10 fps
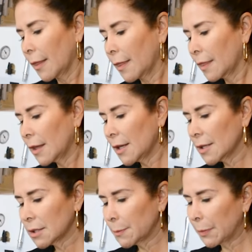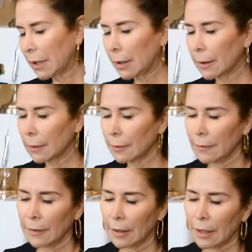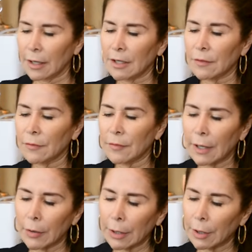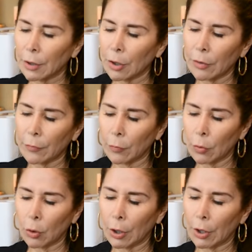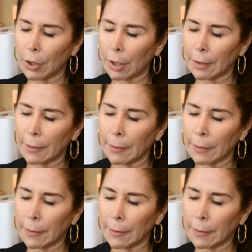This peel is very good for